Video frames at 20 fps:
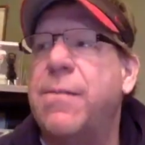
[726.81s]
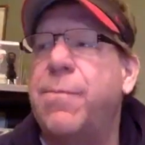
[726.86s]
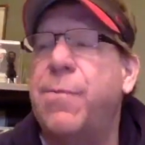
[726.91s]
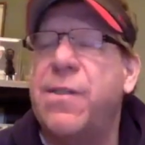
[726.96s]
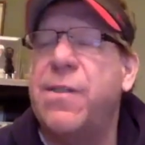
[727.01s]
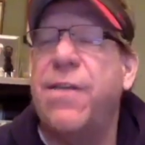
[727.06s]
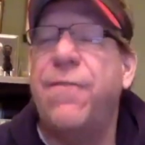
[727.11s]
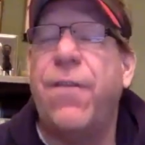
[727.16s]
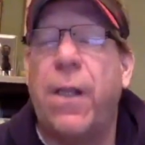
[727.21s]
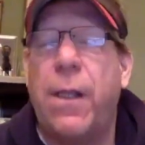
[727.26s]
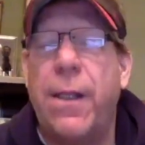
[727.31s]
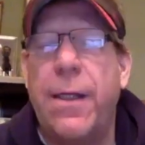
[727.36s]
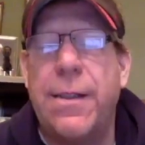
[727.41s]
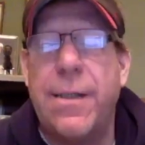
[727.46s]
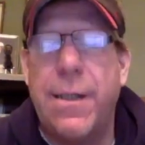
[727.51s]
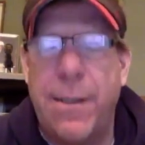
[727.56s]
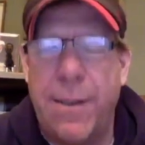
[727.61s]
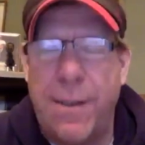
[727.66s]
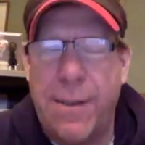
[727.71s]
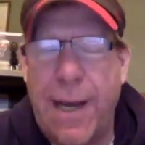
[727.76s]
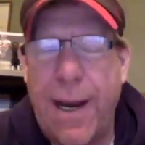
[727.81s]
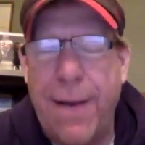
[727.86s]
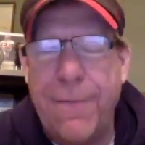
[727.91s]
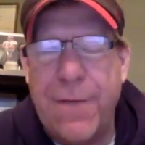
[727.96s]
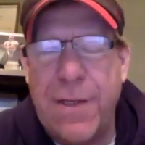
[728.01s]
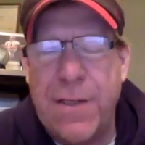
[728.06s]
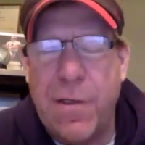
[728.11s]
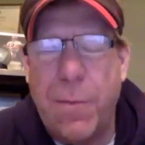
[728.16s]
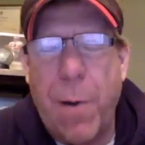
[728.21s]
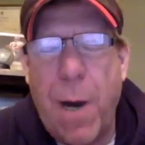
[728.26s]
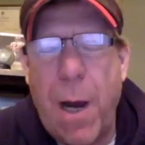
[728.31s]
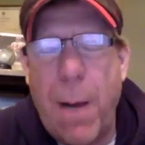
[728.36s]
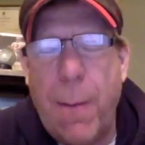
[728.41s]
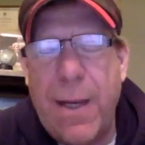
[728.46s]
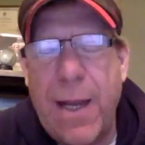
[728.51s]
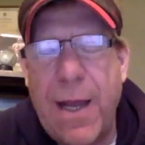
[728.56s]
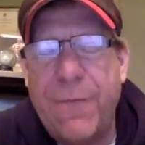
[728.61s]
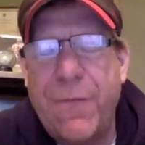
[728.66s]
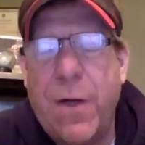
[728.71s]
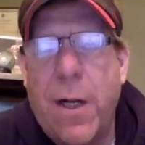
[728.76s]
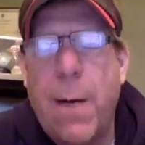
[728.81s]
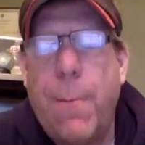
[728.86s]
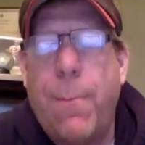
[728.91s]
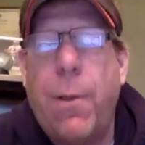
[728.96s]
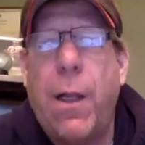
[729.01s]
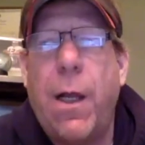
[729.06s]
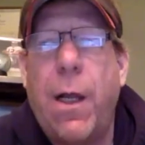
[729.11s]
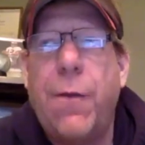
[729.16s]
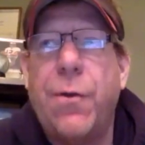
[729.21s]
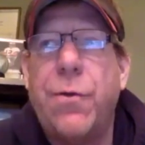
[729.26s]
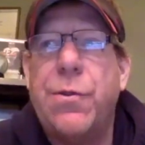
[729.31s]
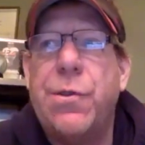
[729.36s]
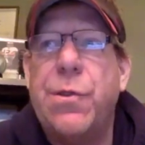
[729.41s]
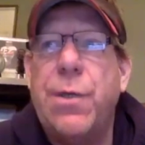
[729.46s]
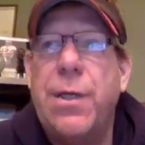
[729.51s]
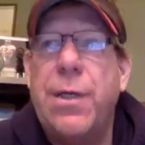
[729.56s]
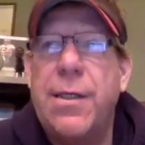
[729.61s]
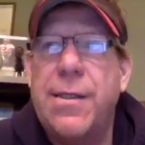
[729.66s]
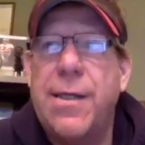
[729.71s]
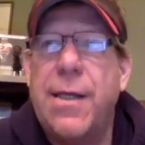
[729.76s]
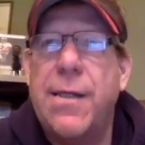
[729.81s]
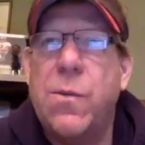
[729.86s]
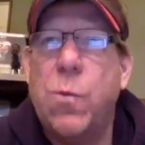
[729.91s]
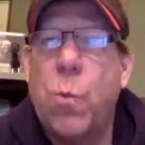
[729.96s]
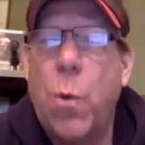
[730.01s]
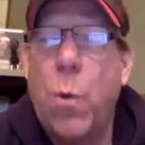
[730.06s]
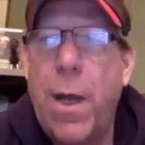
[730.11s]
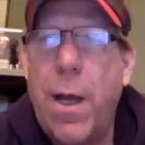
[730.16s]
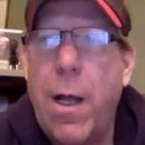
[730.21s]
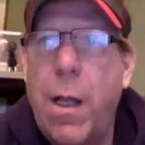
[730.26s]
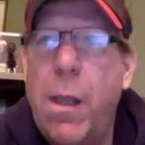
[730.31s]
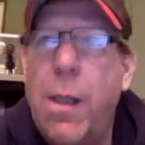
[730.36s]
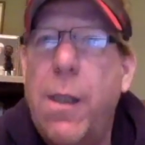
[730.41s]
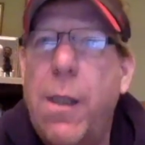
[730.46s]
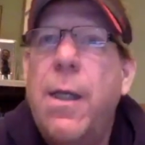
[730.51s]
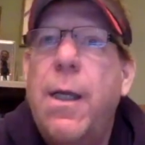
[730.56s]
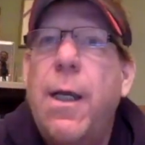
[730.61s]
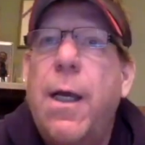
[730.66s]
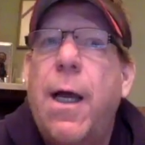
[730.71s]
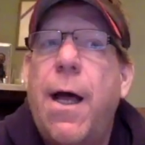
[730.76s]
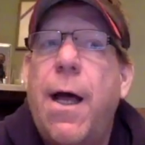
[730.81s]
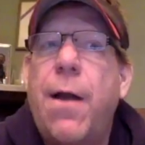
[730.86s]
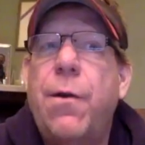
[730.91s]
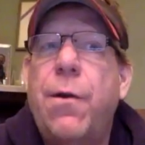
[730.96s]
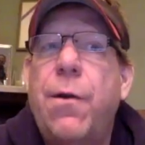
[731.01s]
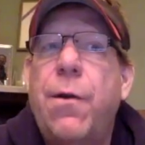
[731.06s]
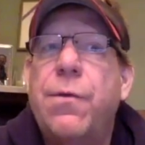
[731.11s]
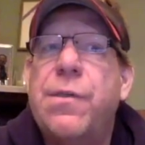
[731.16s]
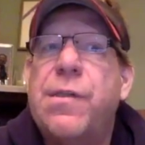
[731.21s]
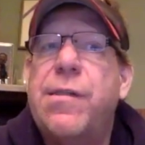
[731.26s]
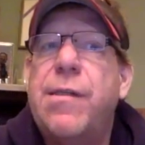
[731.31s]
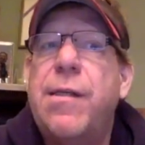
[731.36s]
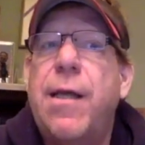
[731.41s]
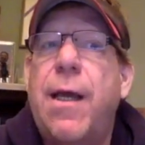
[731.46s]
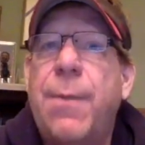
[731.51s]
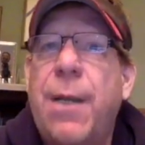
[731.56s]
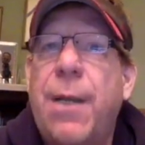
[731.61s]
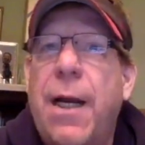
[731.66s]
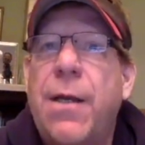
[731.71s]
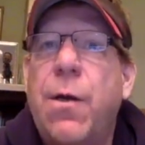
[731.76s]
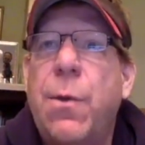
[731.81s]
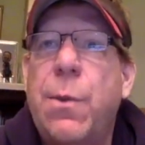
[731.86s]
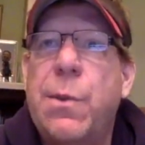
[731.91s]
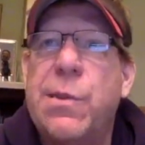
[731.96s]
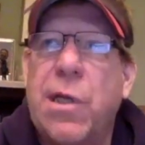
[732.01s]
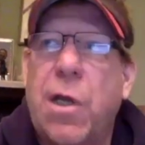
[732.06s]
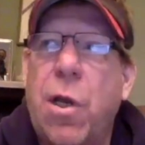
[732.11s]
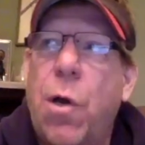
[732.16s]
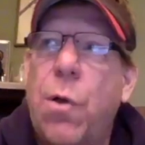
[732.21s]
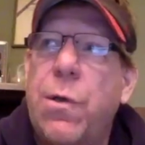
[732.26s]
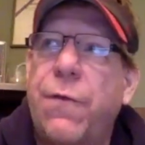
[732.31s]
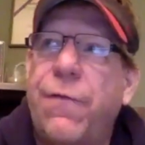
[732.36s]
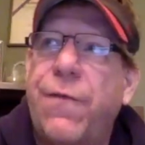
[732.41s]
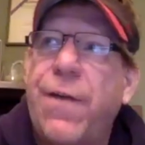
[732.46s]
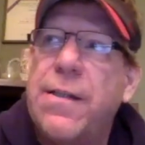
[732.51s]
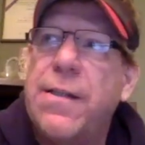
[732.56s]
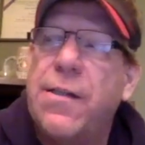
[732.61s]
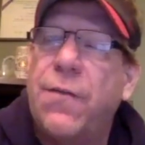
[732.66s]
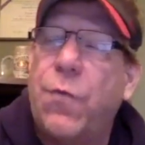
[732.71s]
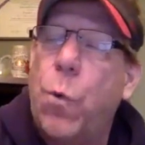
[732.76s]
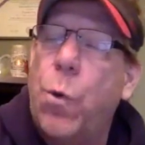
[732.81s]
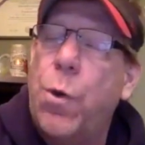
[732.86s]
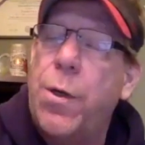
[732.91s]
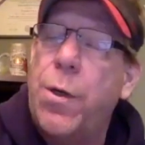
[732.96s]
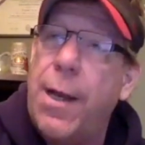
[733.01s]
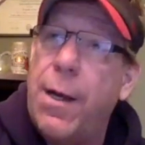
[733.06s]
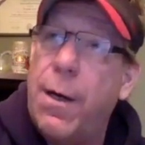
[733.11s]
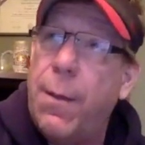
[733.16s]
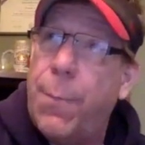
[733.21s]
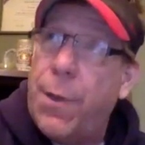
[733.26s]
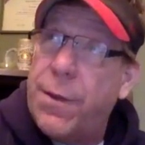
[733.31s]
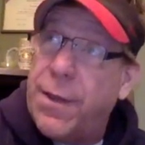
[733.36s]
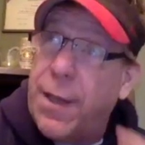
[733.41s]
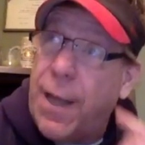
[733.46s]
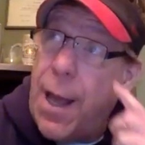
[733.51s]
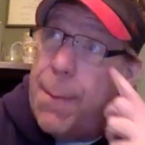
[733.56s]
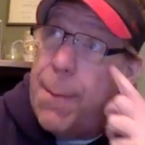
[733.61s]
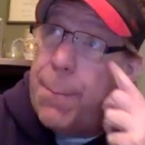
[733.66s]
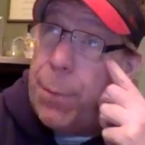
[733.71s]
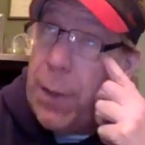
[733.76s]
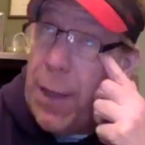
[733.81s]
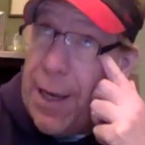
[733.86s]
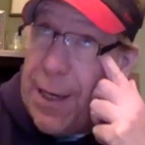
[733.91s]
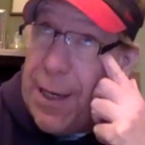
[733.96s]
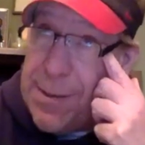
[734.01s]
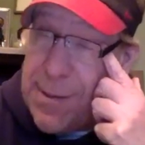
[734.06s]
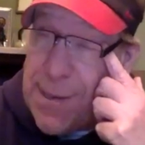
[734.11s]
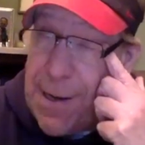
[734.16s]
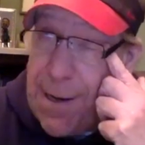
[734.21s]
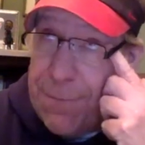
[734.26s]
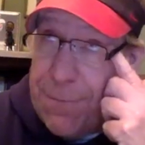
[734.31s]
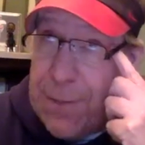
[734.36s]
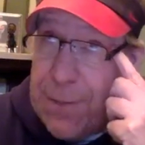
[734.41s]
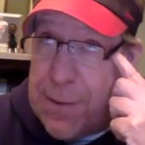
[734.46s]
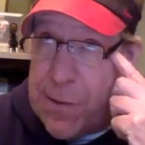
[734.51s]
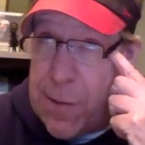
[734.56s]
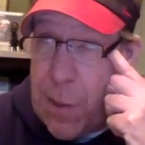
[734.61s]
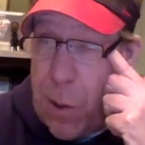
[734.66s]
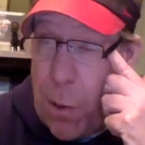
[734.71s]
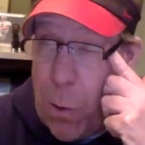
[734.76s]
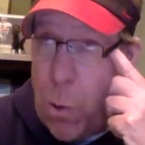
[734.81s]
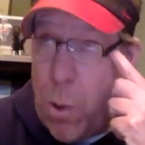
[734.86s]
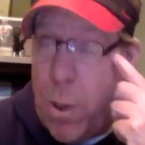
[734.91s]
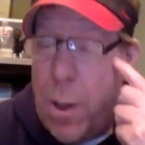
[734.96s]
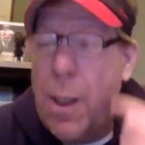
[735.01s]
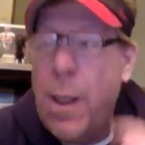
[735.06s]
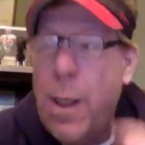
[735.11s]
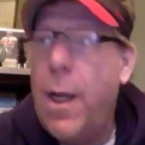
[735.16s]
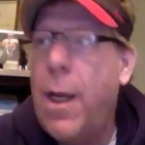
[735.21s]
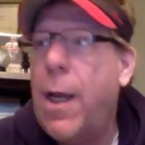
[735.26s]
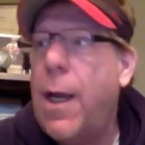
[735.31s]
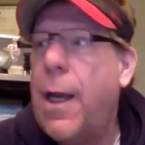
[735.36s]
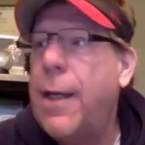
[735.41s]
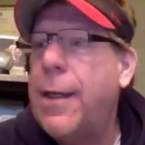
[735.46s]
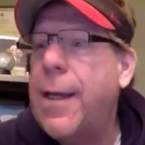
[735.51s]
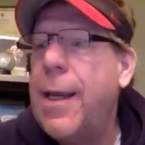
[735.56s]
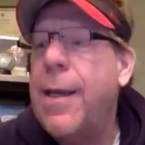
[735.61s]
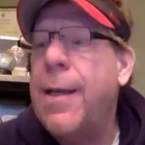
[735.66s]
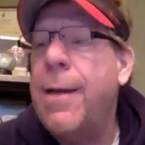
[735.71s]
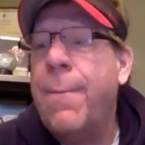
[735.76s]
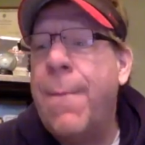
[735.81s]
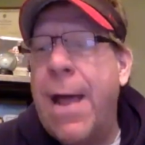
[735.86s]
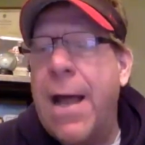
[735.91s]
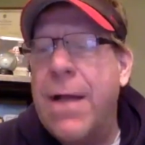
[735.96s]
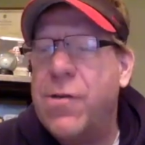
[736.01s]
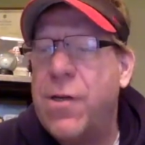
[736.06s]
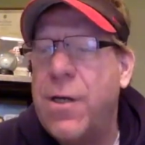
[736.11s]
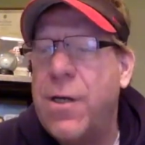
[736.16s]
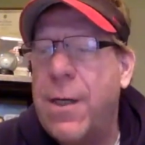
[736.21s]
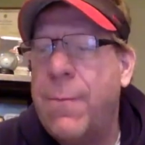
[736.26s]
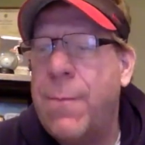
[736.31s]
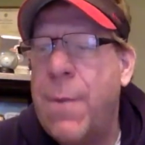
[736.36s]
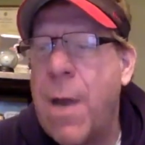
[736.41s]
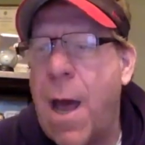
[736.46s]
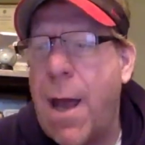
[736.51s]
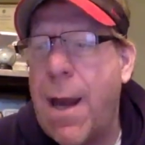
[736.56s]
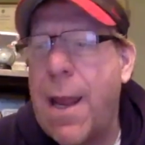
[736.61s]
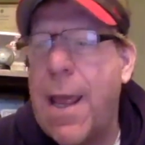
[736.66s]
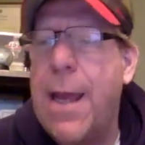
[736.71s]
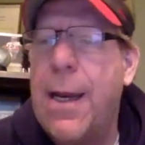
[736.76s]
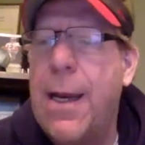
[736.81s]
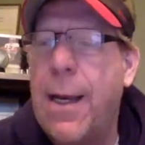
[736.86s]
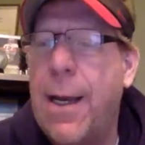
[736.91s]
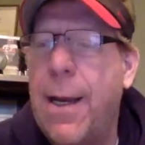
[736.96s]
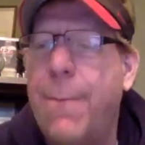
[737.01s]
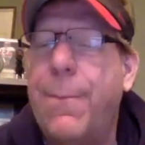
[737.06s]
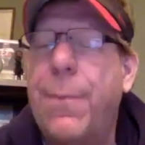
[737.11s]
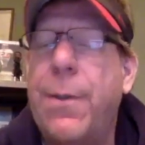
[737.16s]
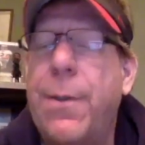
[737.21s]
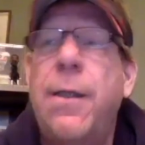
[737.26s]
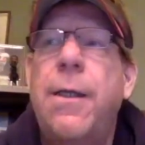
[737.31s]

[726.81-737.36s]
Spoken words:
specifically to the safeties. He'll probably have a couple other duties as well. I know he was a co-defensive coordinator, but the guy played safety, so I can't imagine him not heading up